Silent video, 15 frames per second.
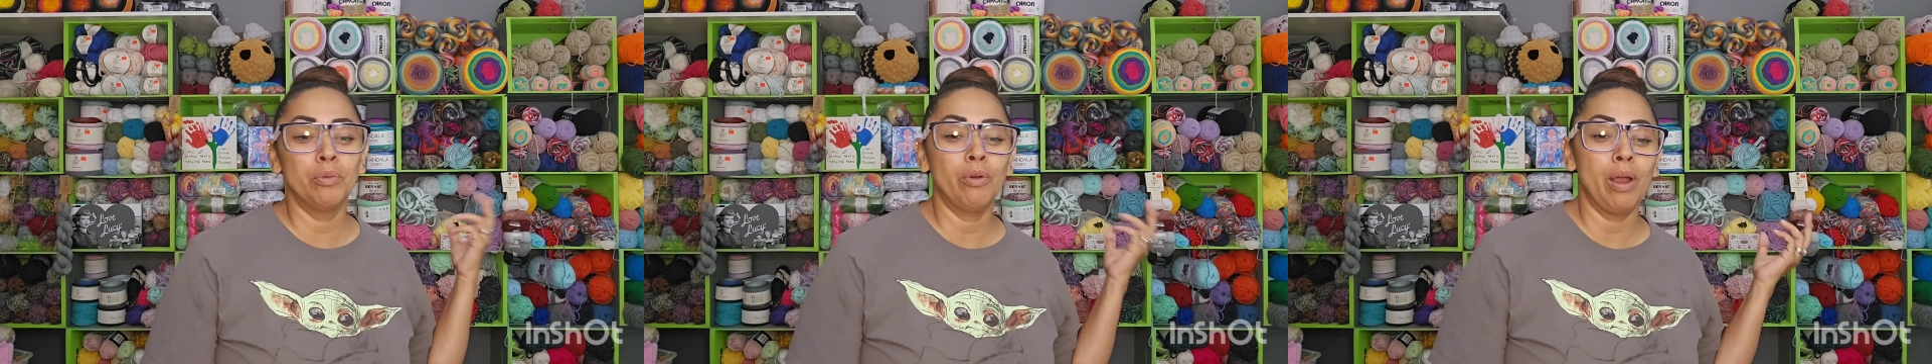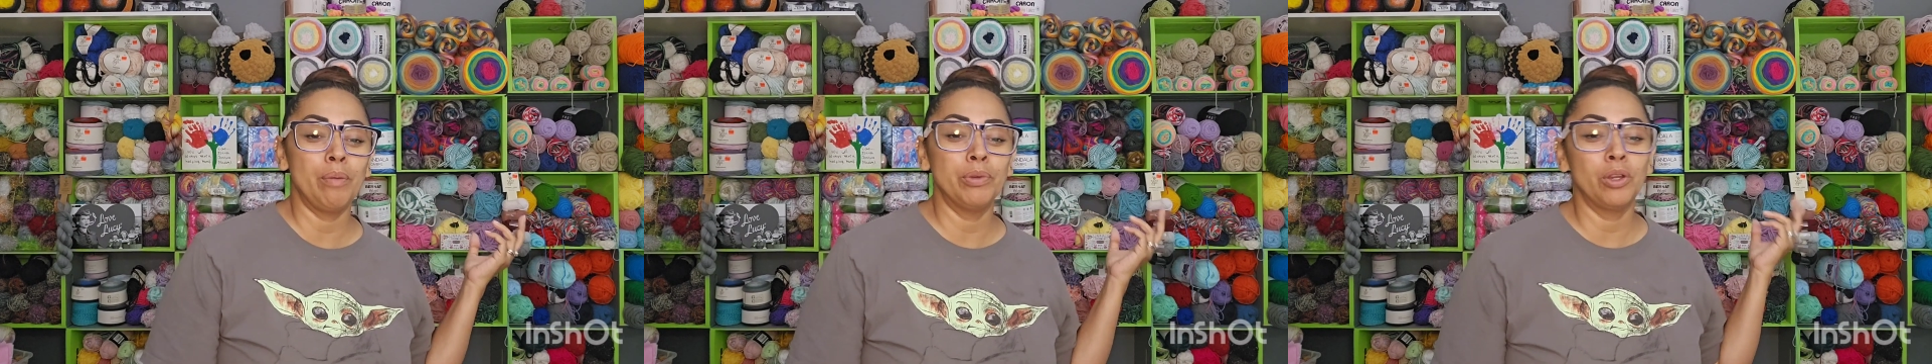
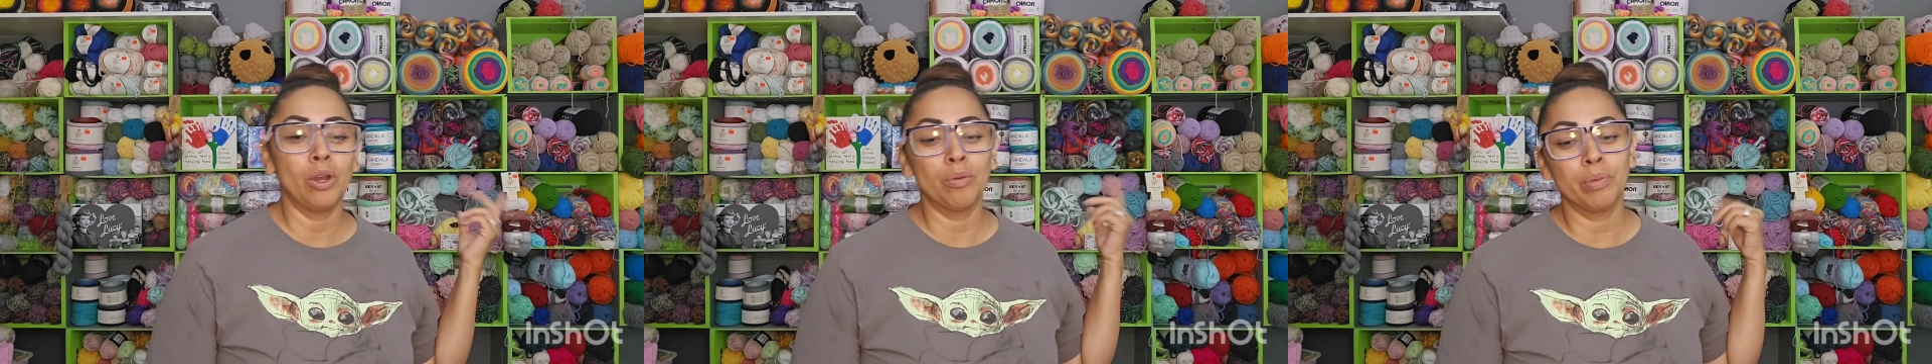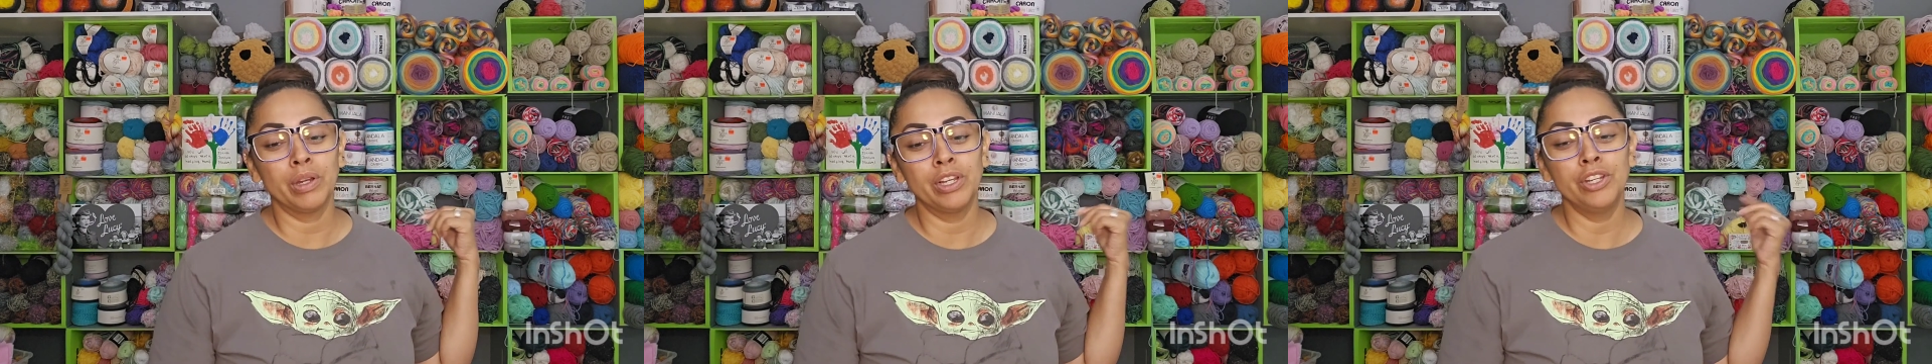grab a
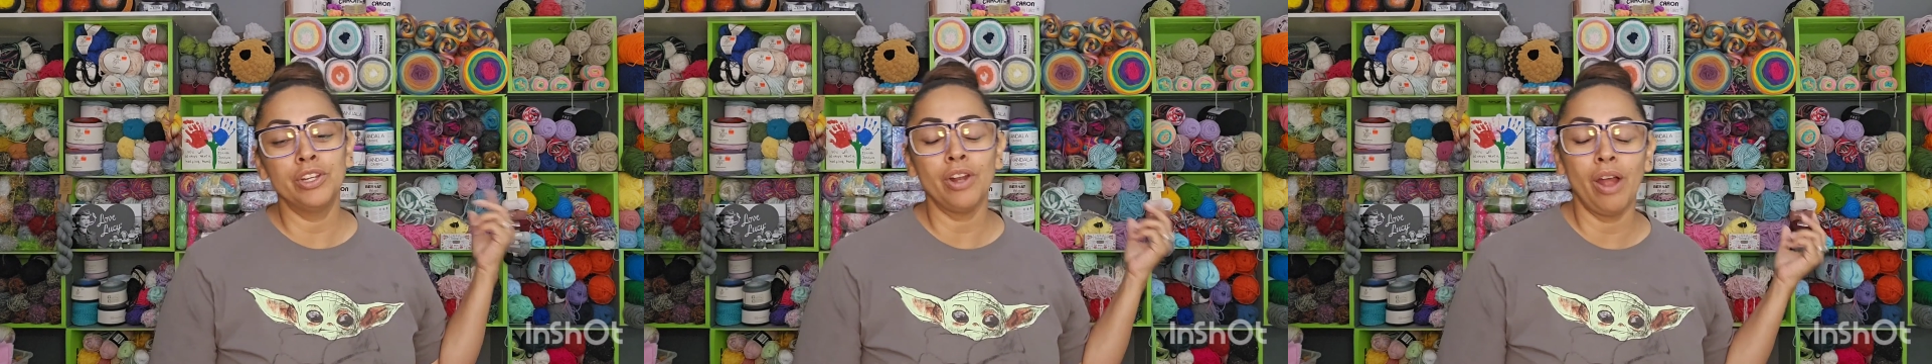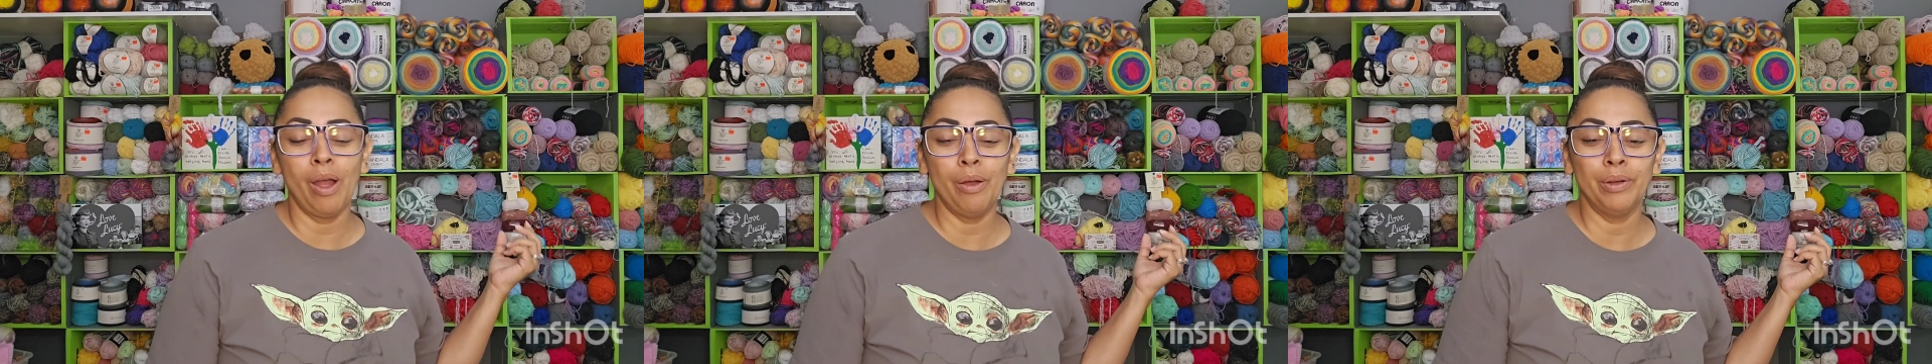yarn, you
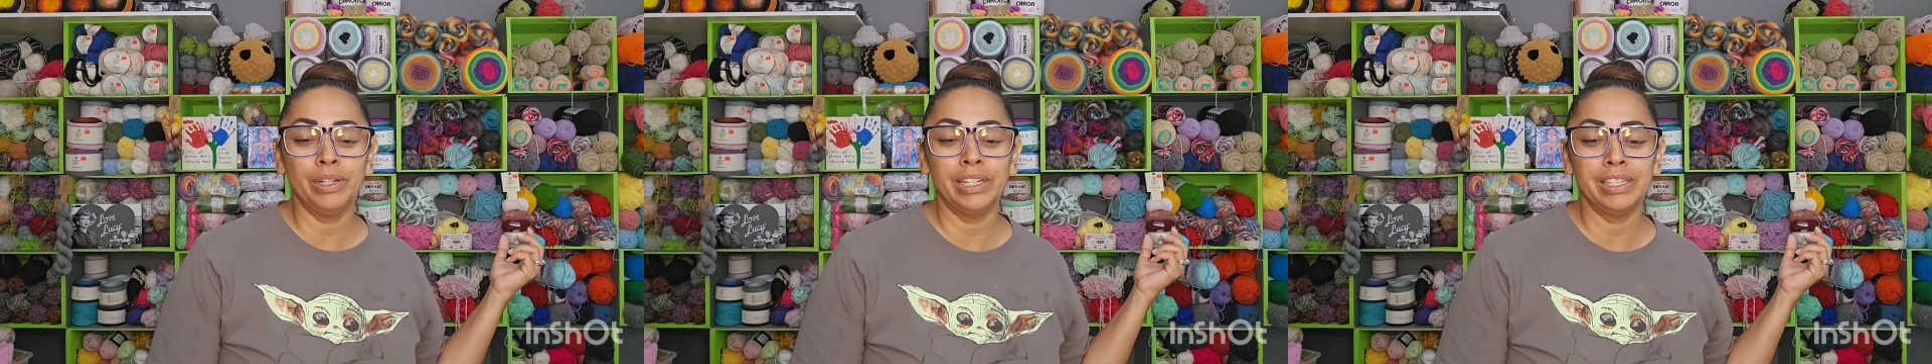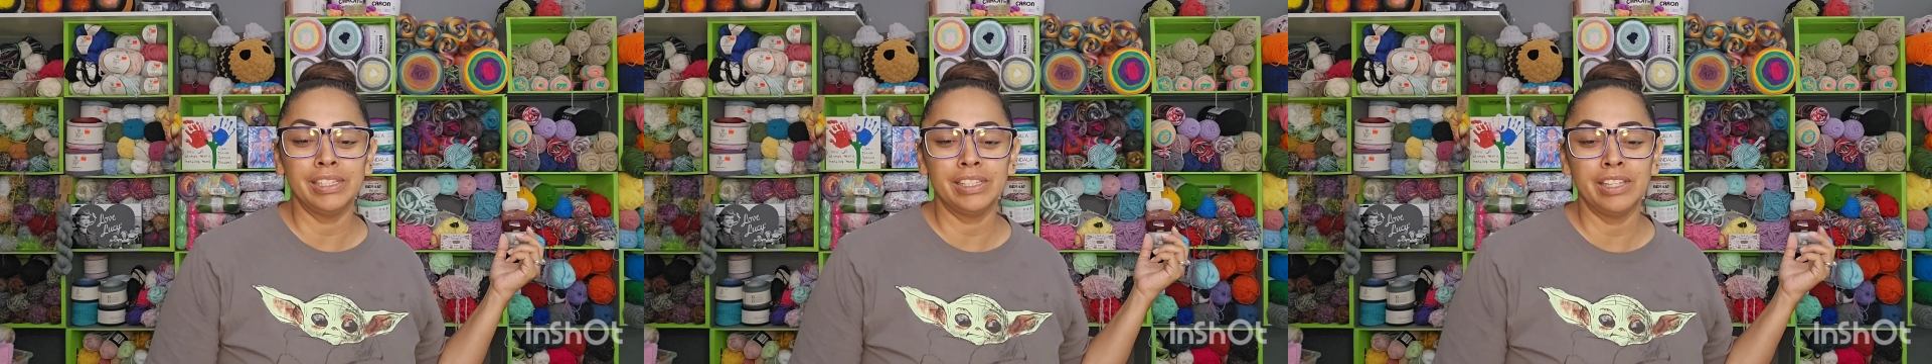know how it
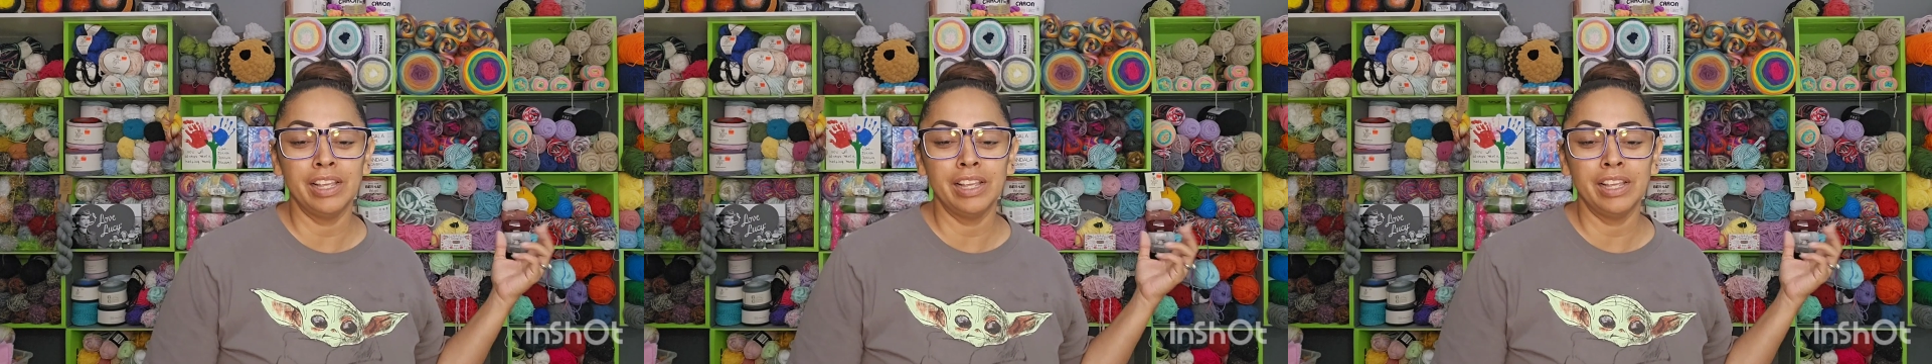is.